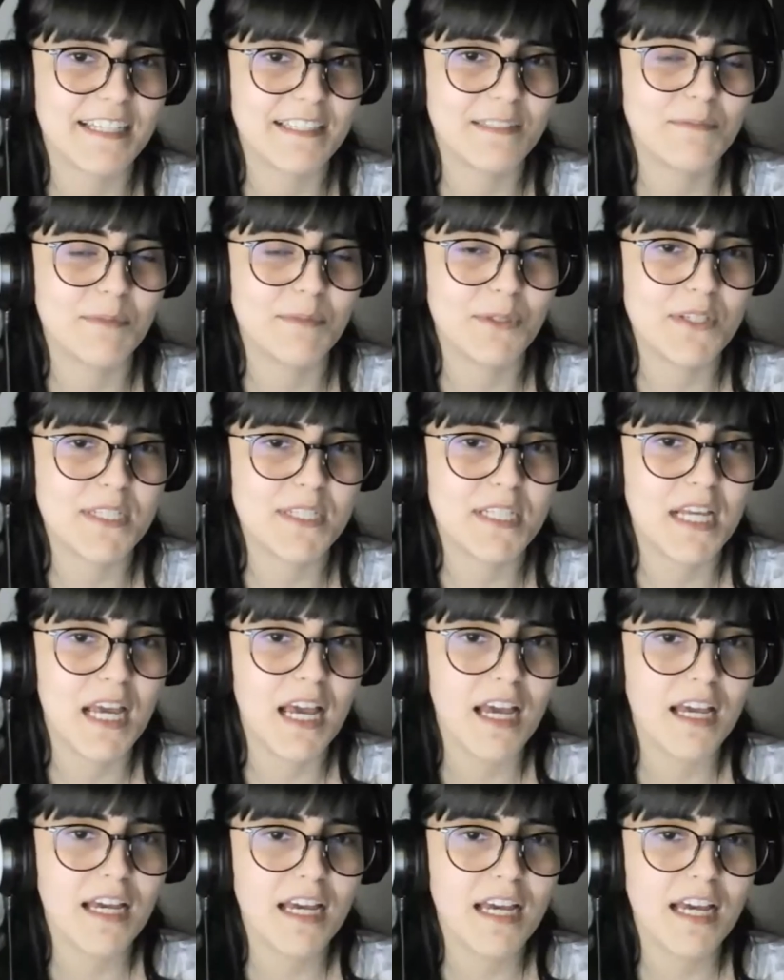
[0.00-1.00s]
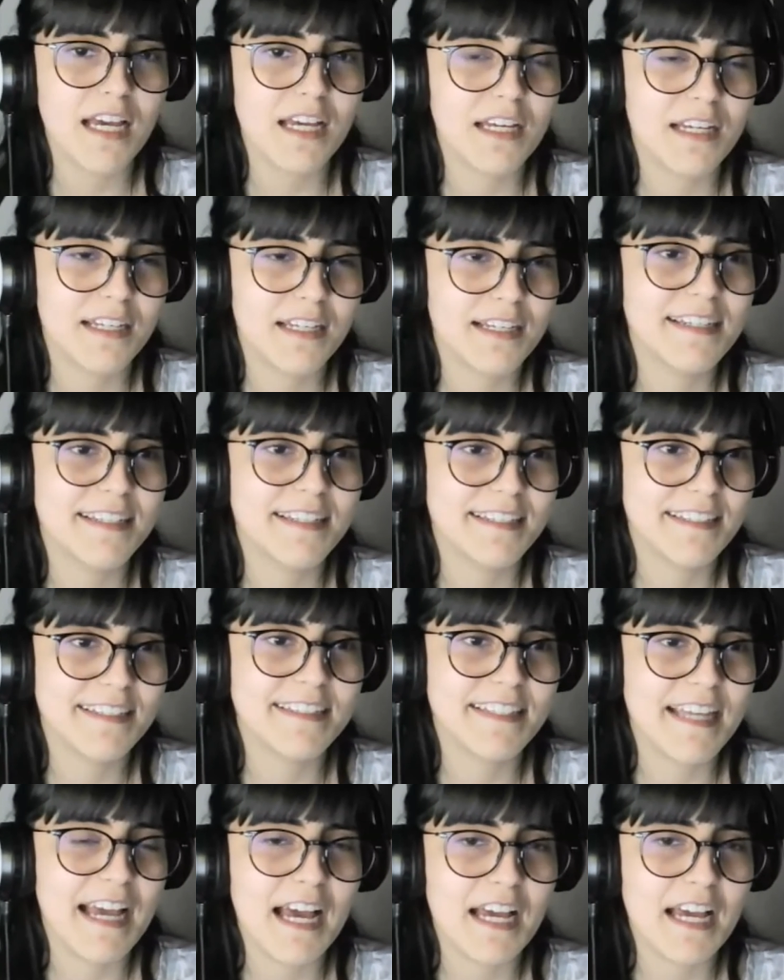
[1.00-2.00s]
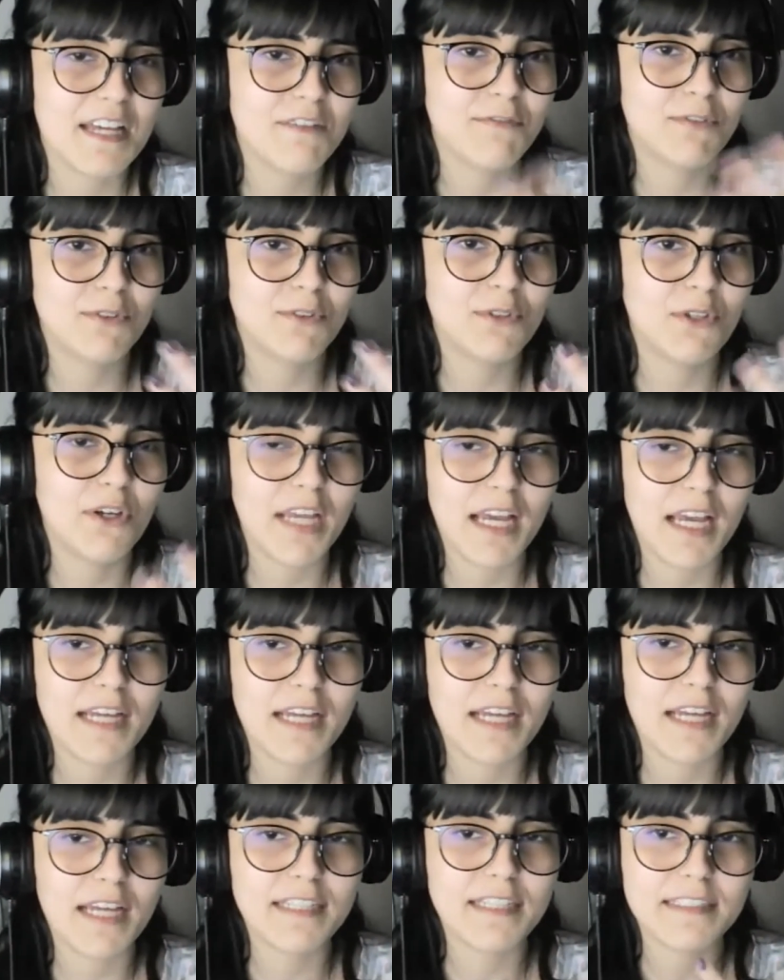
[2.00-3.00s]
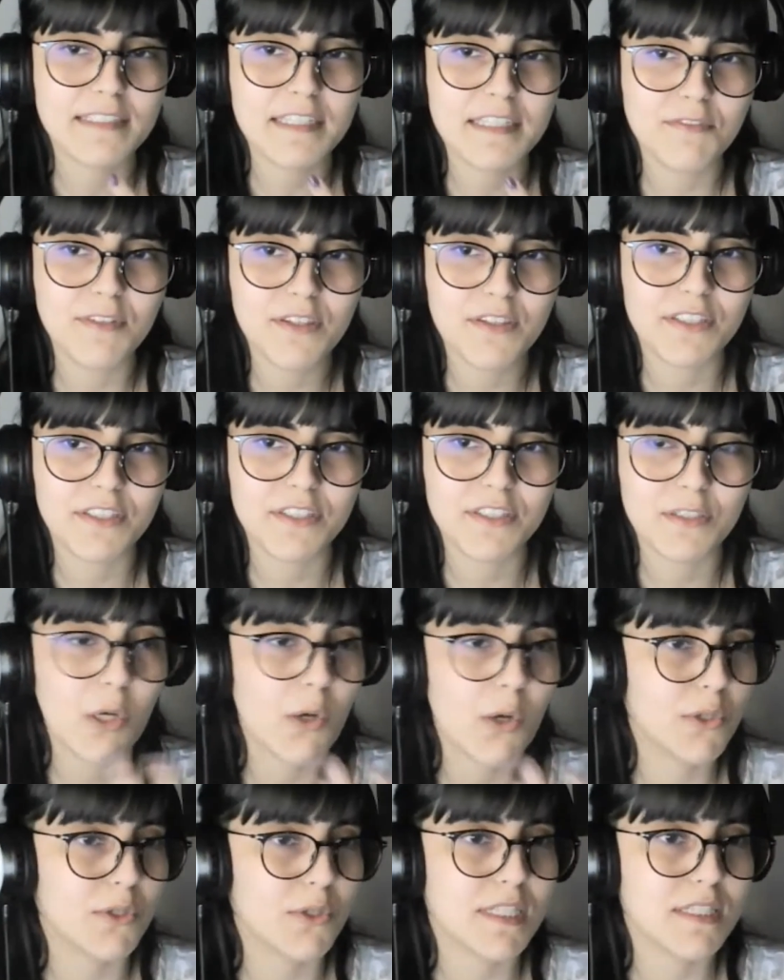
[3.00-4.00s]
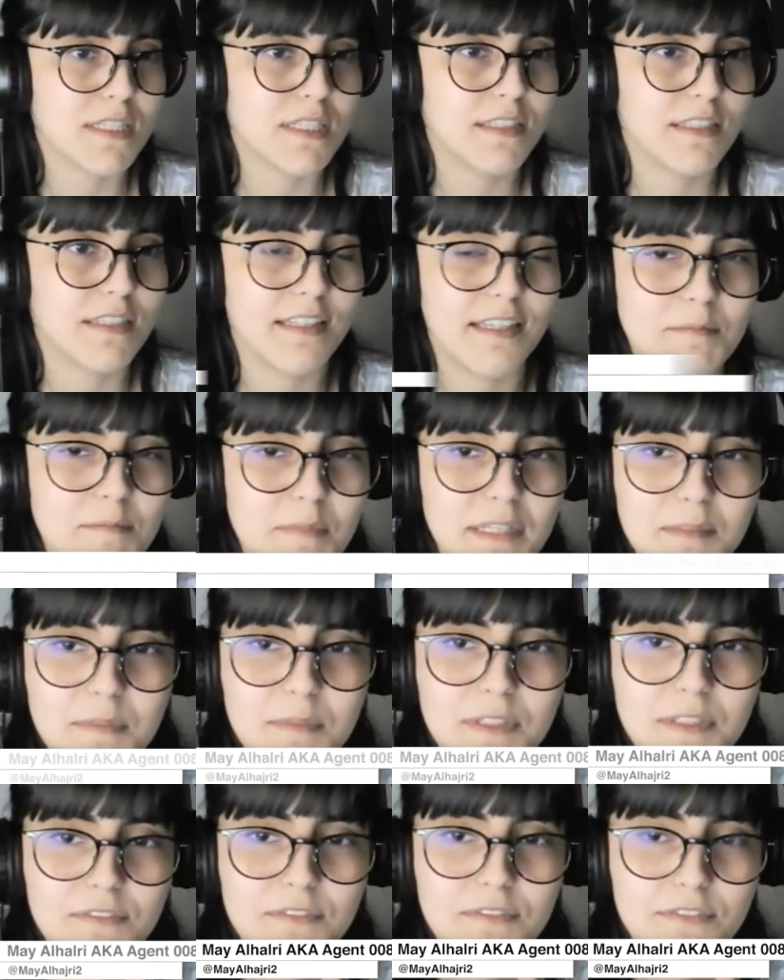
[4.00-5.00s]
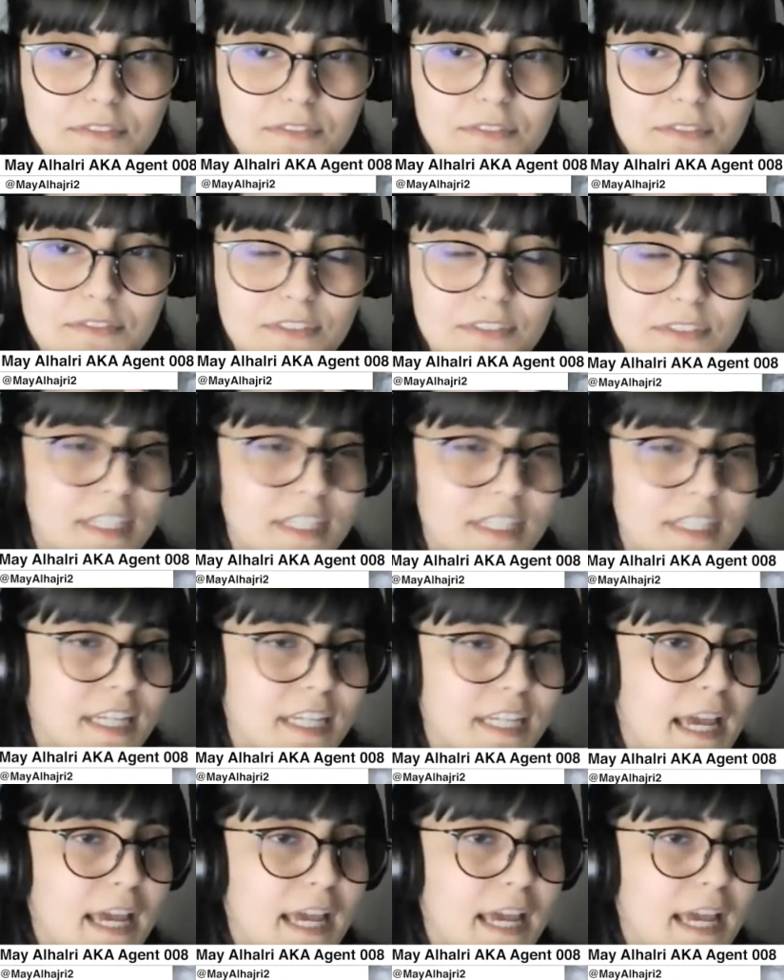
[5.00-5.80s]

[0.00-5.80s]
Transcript: exactly. Because yeah, if you look at even their logos, they make me very happy.